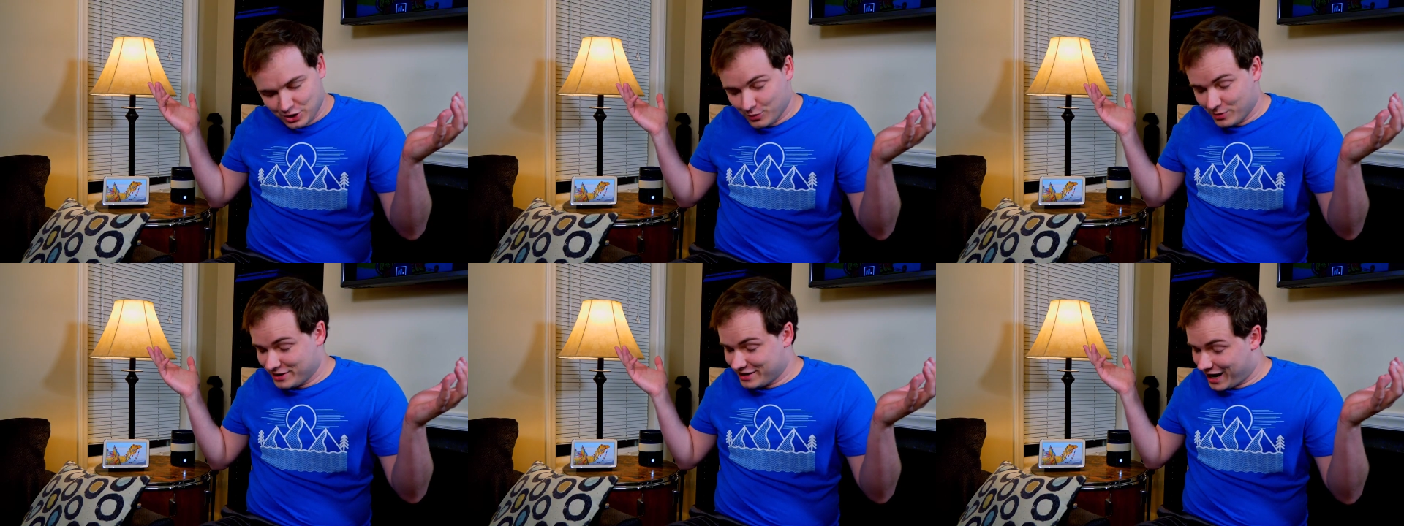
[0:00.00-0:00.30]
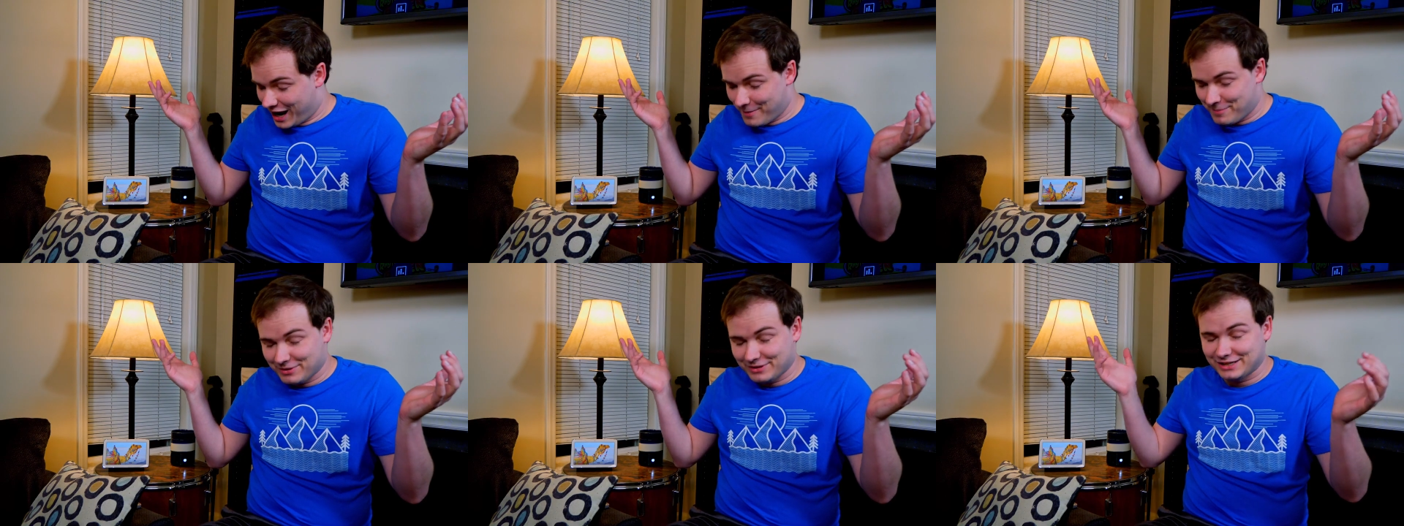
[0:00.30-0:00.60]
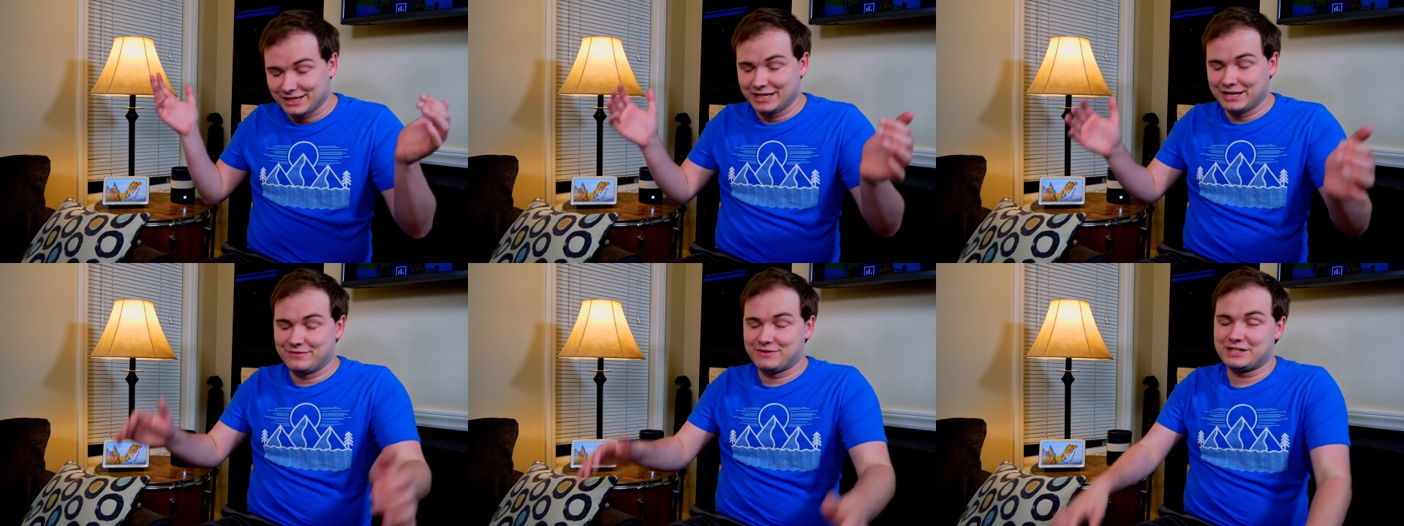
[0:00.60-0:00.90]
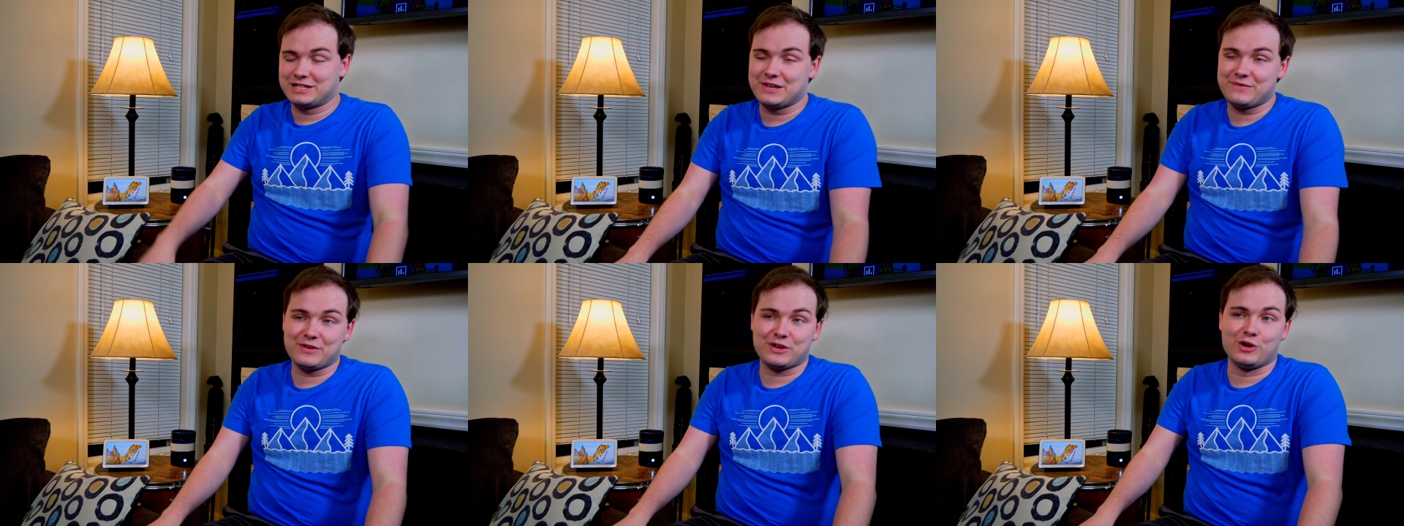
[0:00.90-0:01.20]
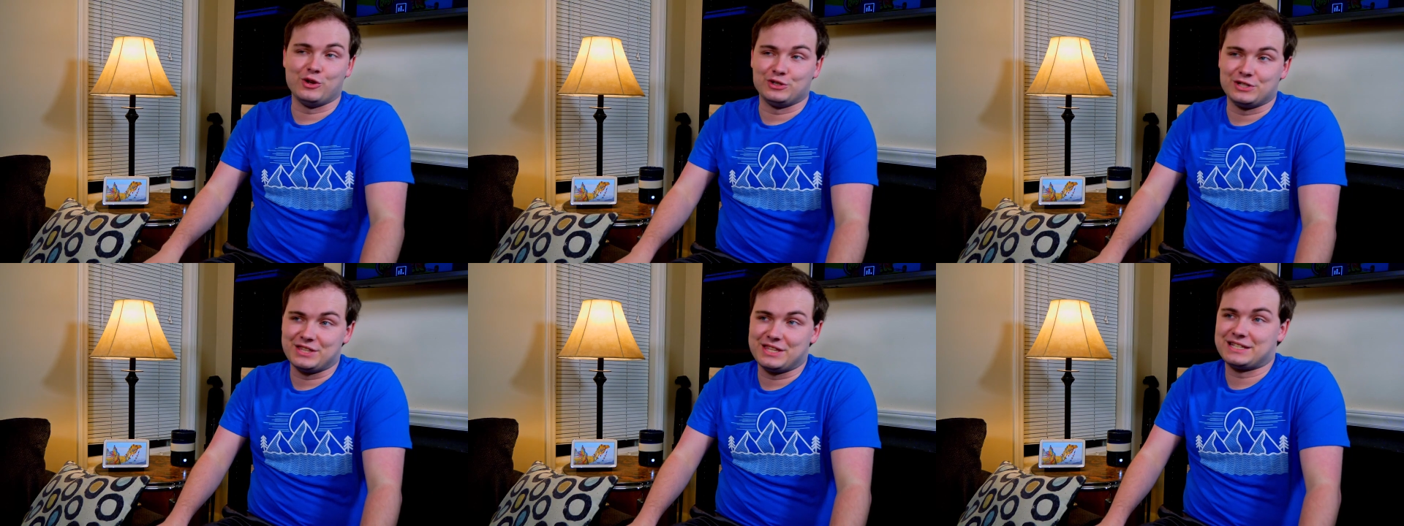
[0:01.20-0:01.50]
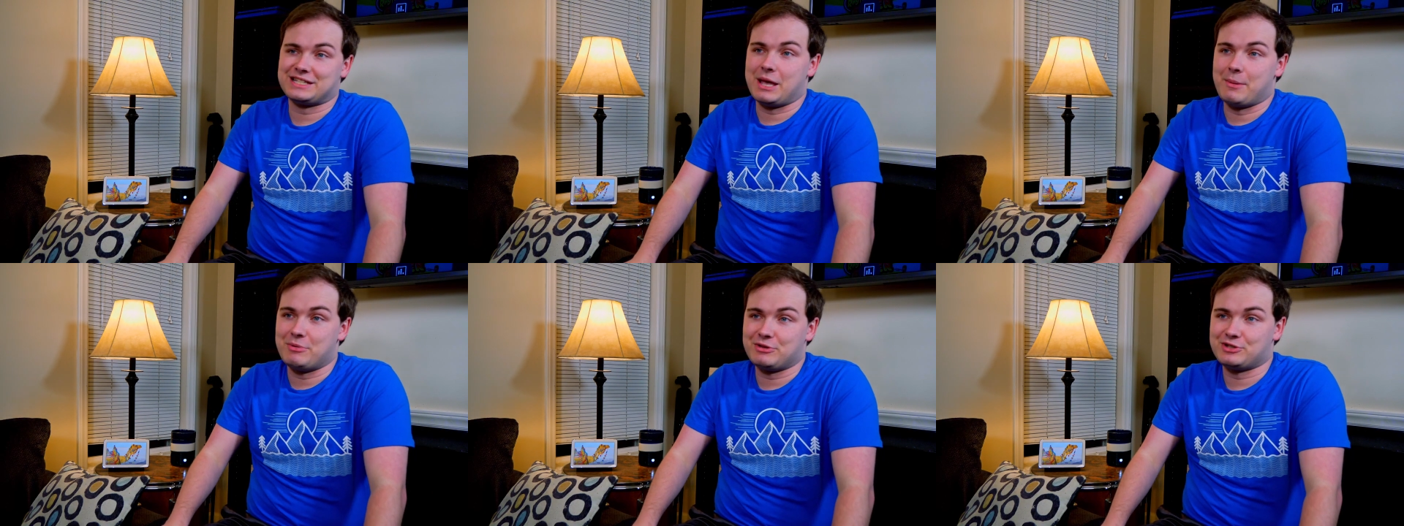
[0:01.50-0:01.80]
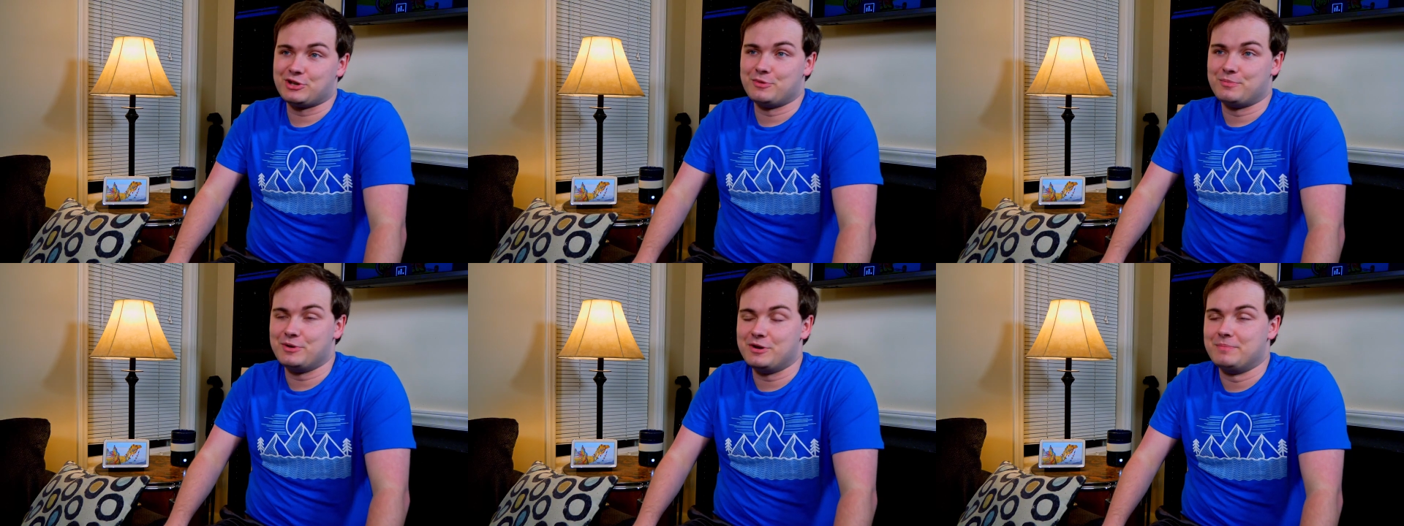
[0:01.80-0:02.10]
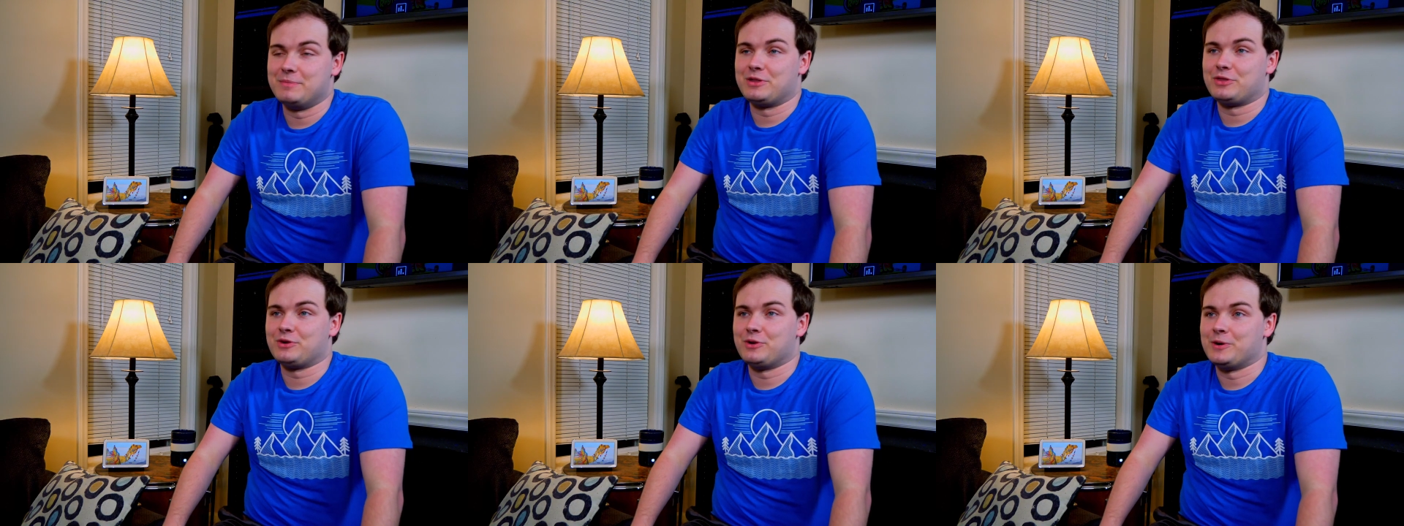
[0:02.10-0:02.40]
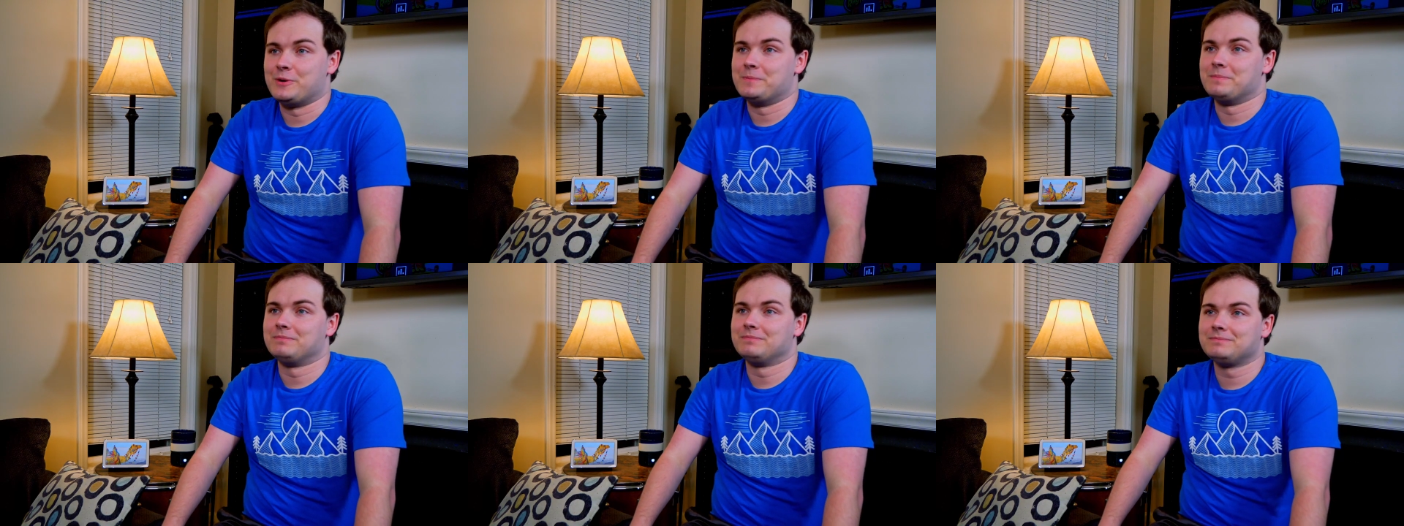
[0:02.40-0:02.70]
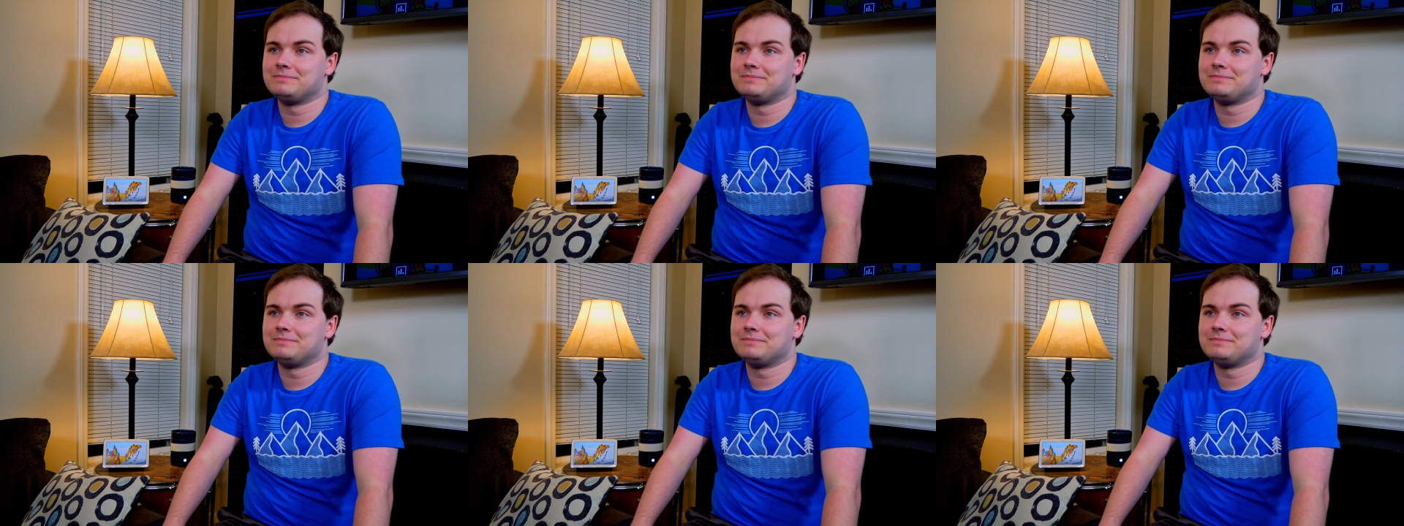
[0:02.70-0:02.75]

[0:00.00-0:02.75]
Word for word: You would not believe the difficulty this episode put me through.